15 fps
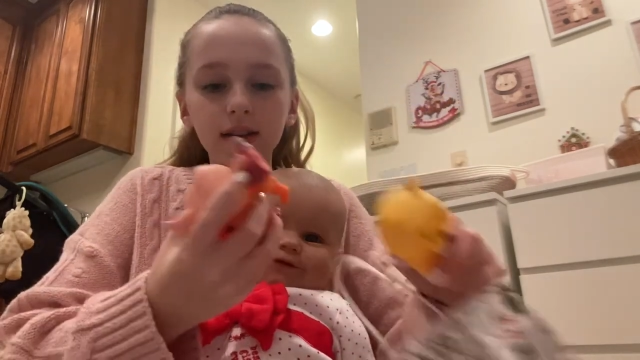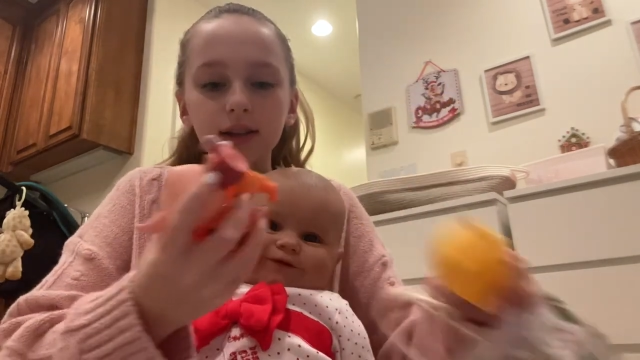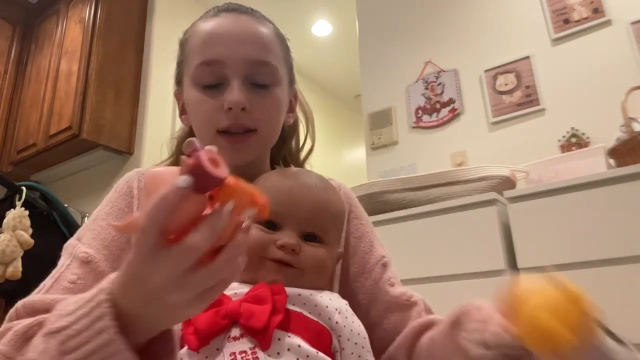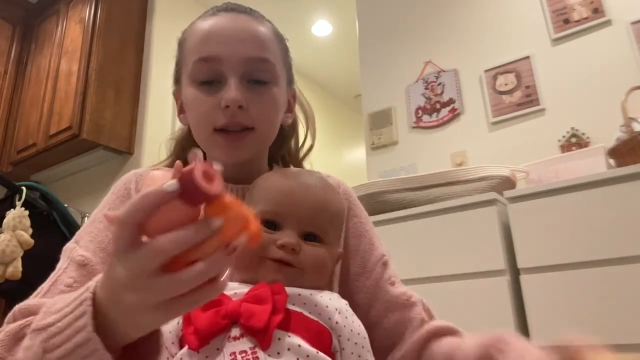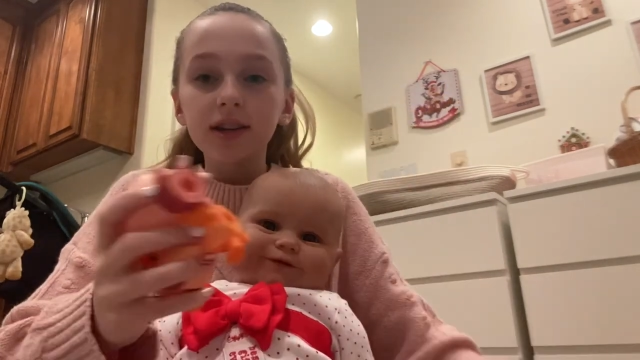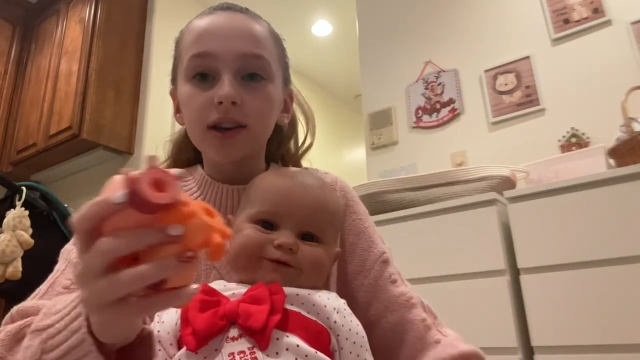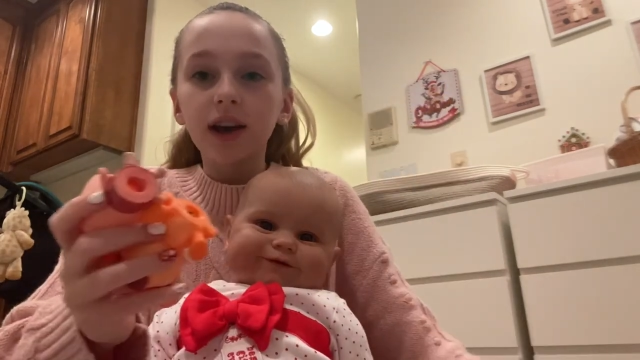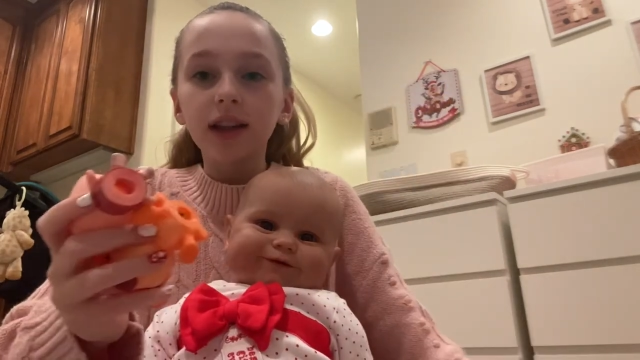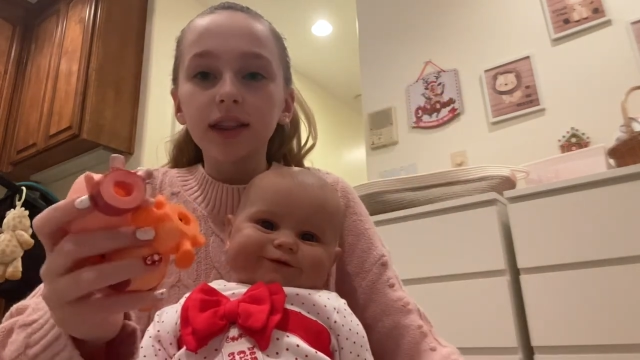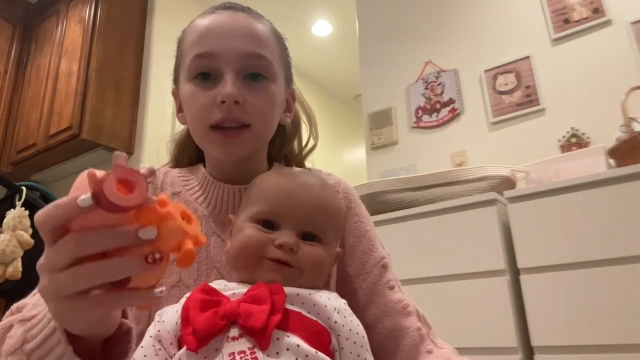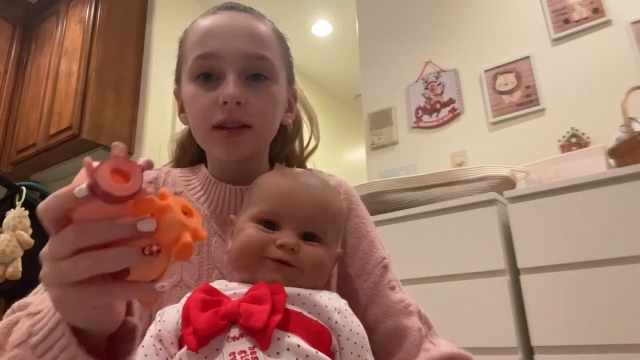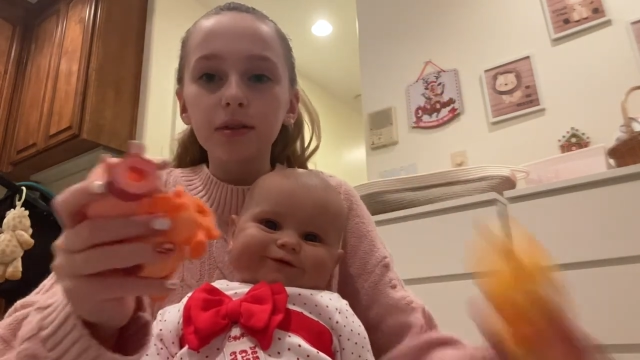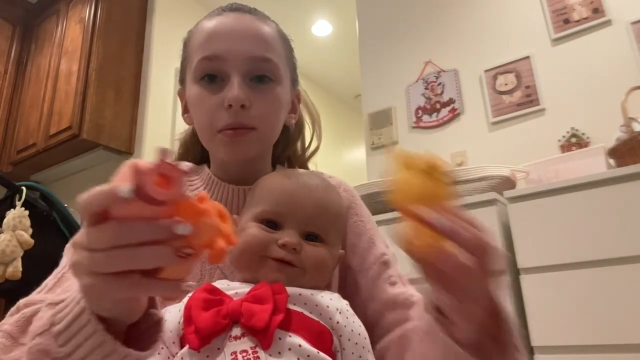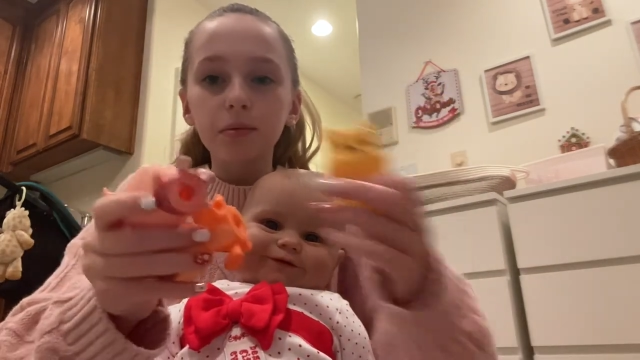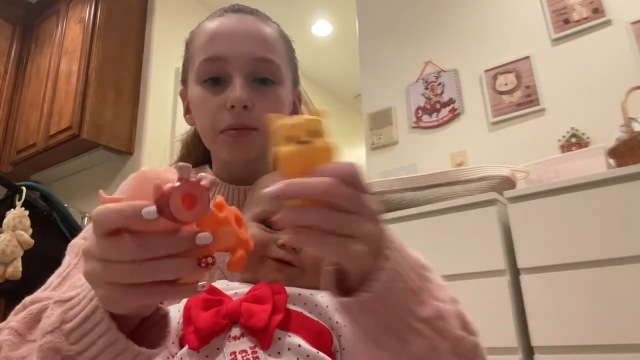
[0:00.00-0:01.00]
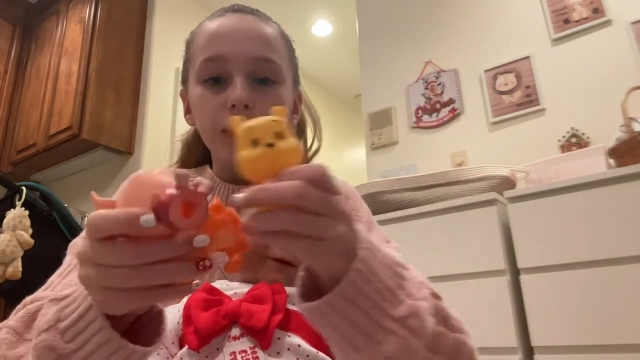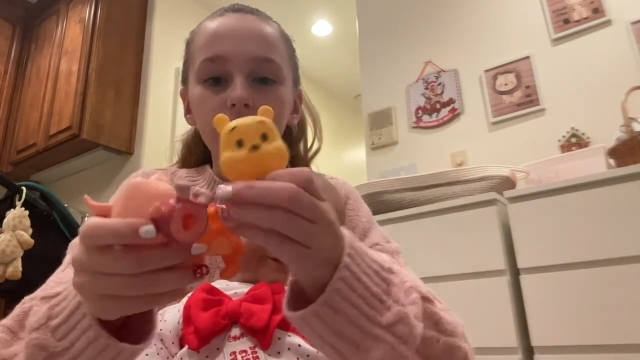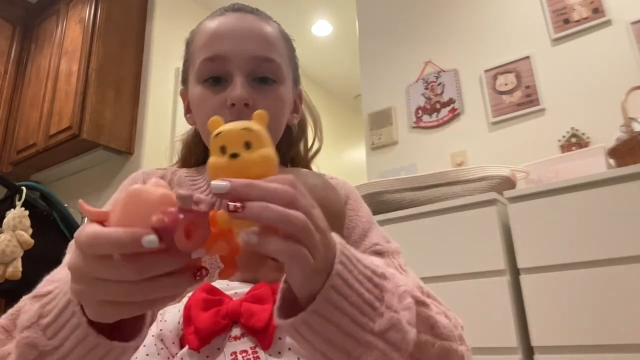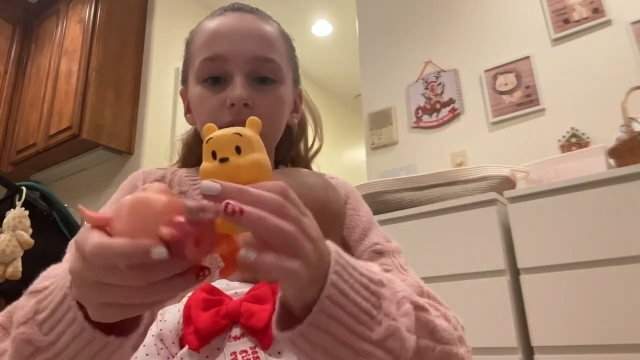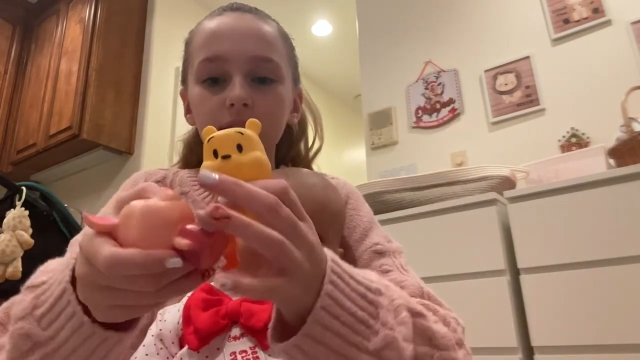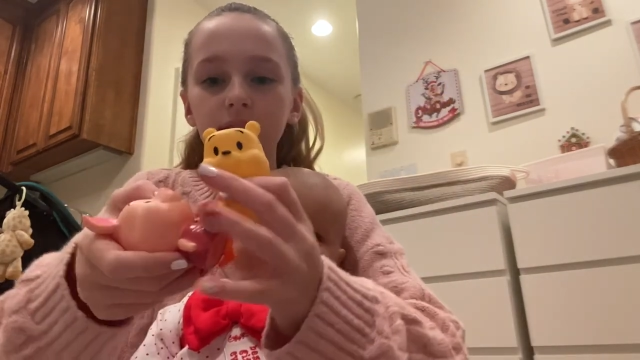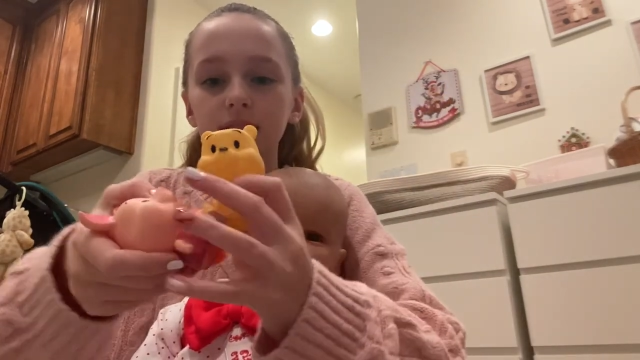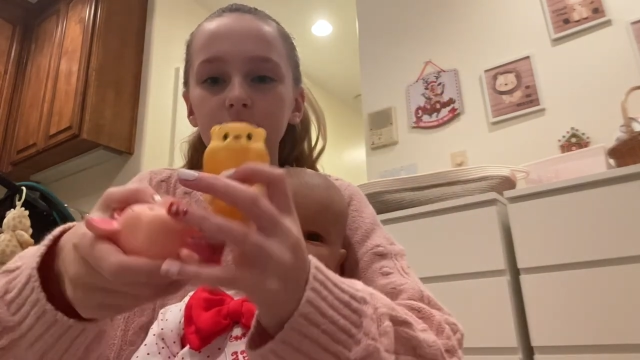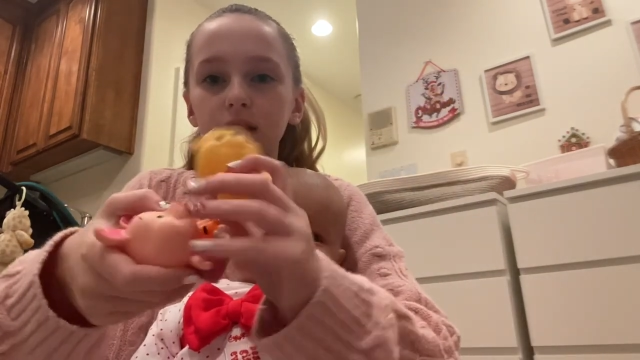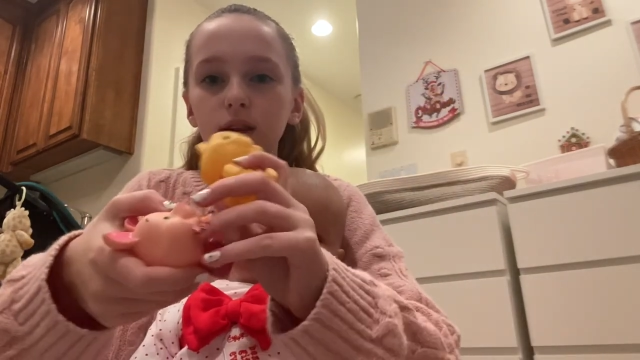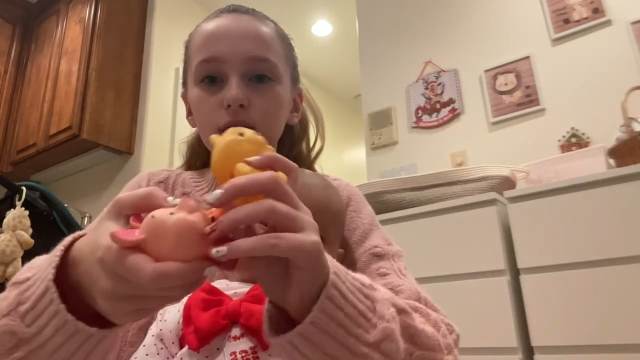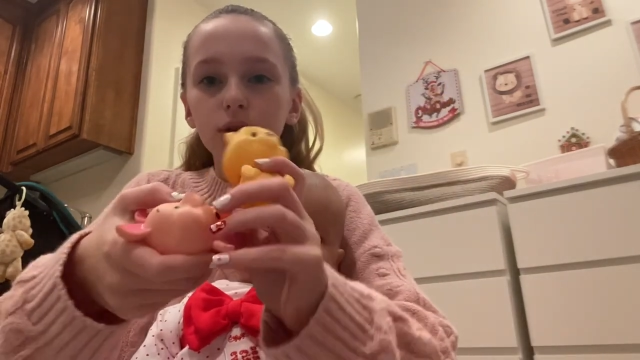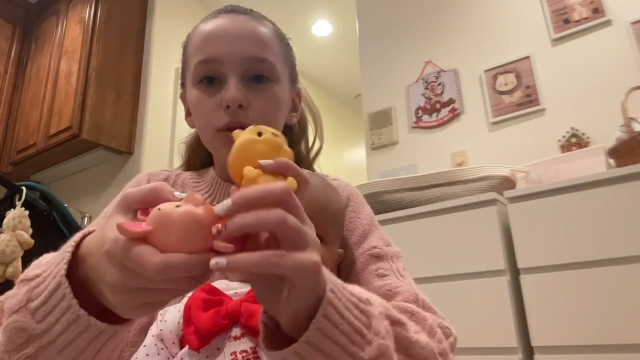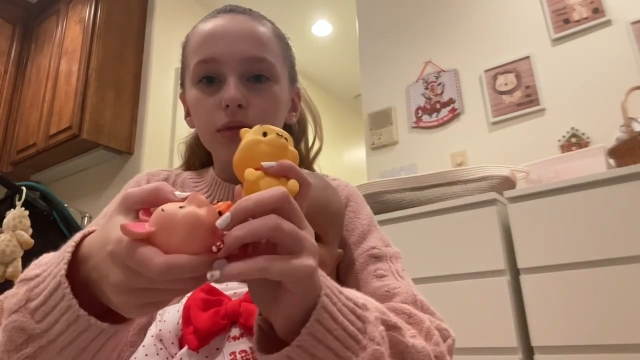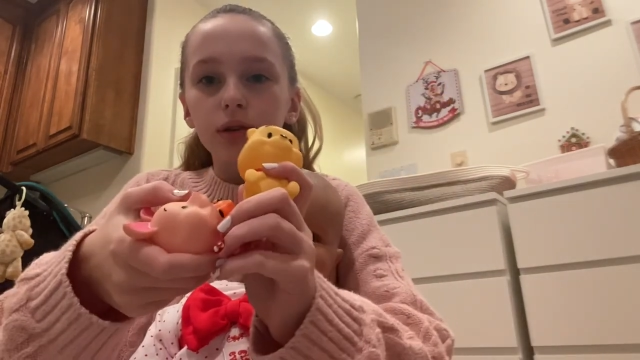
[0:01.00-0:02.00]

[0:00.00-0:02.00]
She got these really cute